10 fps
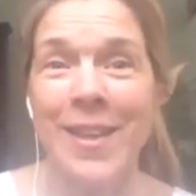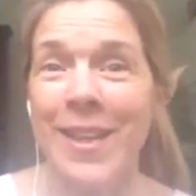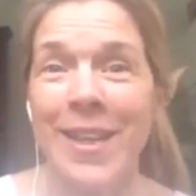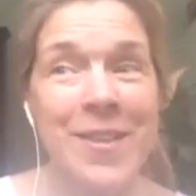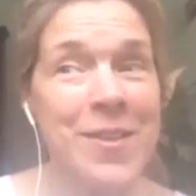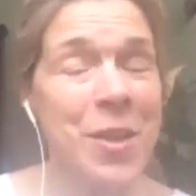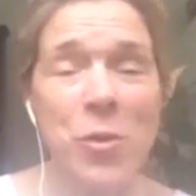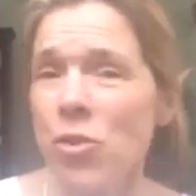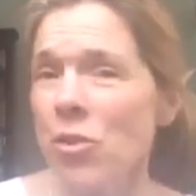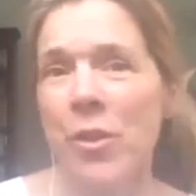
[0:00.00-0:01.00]
It's
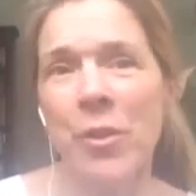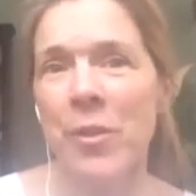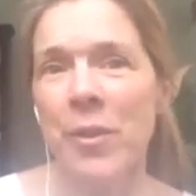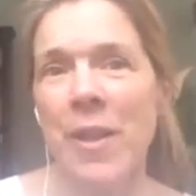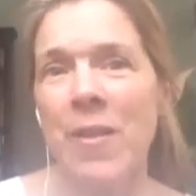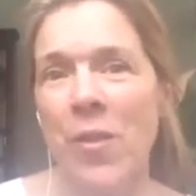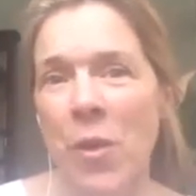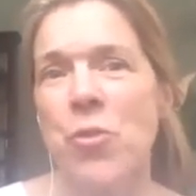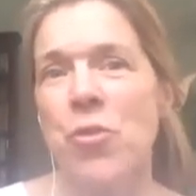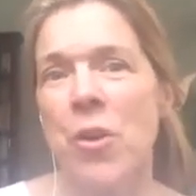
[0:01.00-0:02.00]
so true. It's
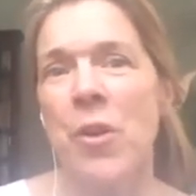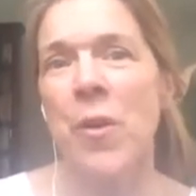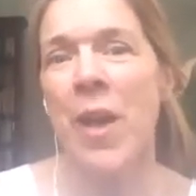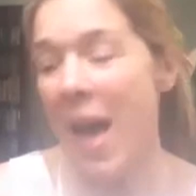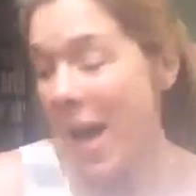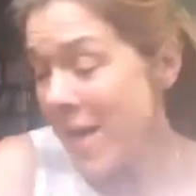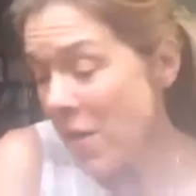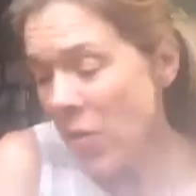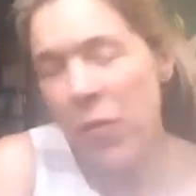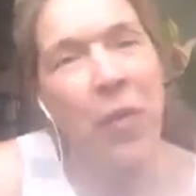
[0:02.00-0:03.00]
so true. And
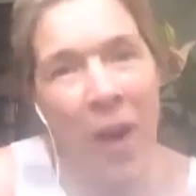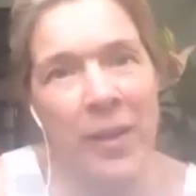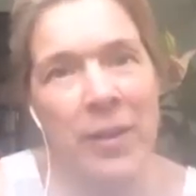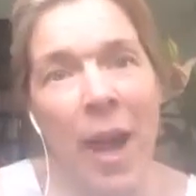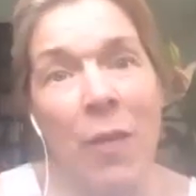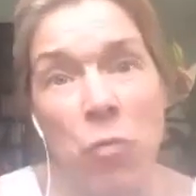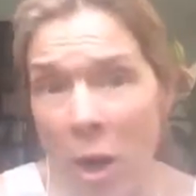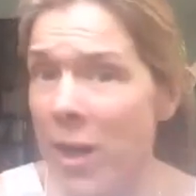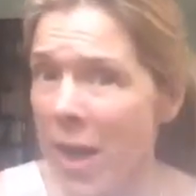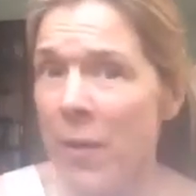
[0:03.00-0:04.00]
it's fun.
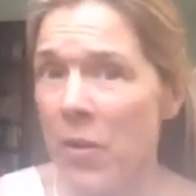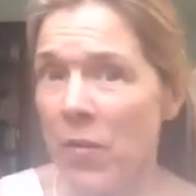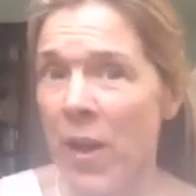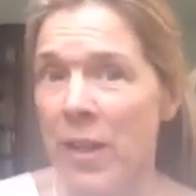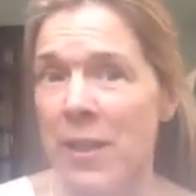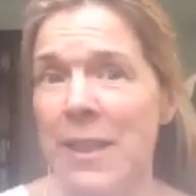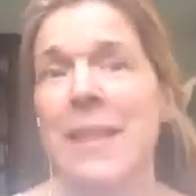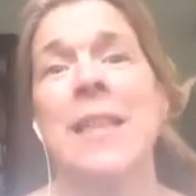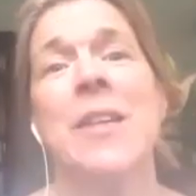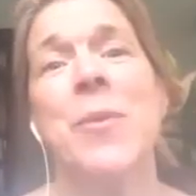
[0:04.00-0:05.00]
Right now it's fun.
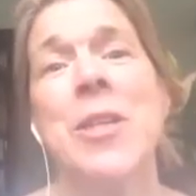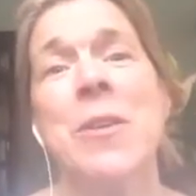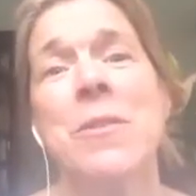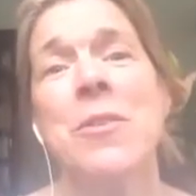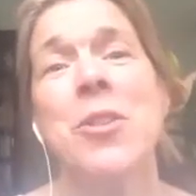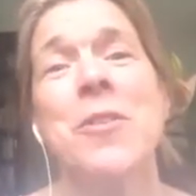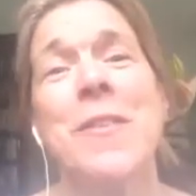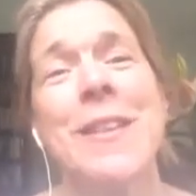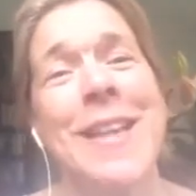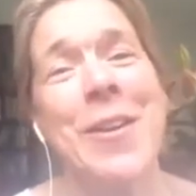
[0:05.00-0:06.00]
If we don't do
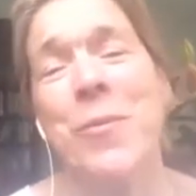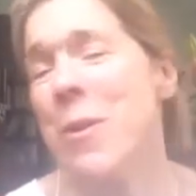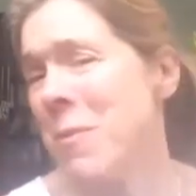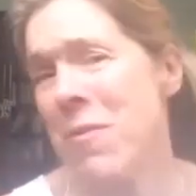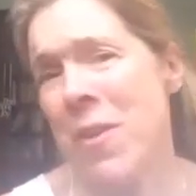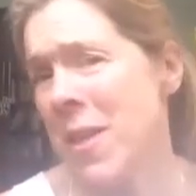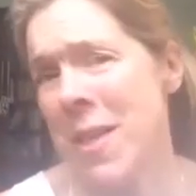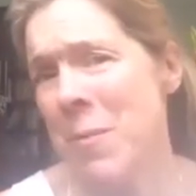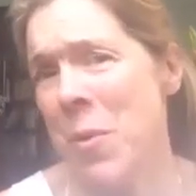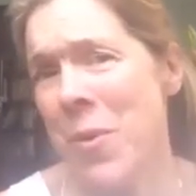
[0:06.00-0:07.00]
something now, it won't be fun
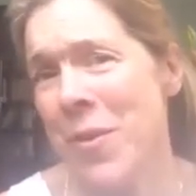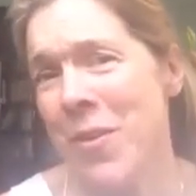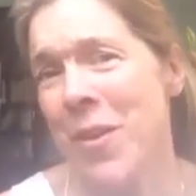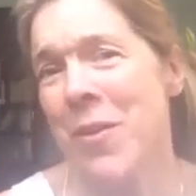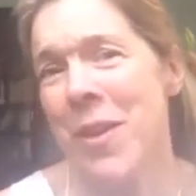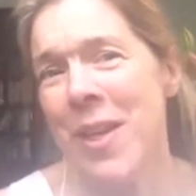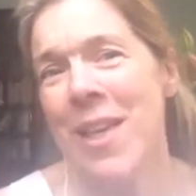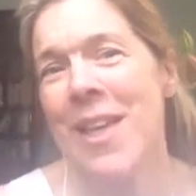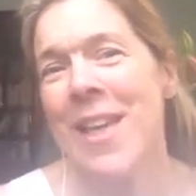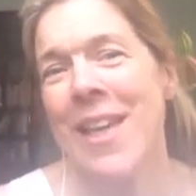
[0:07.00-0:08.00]
anymore. So
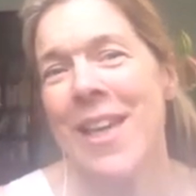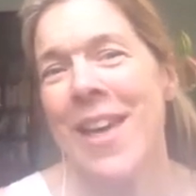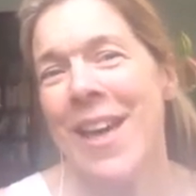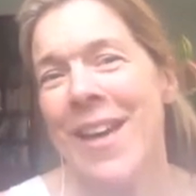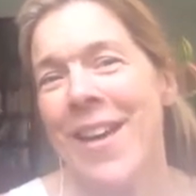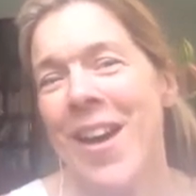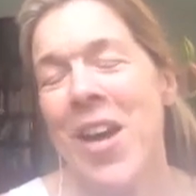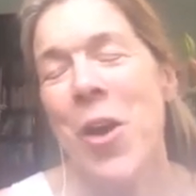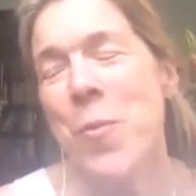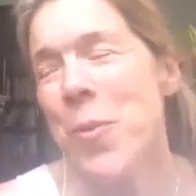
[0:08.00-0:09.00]
Yeah, I
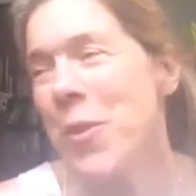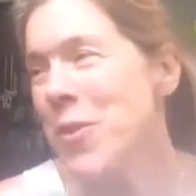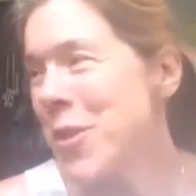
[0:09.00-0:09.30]
hope that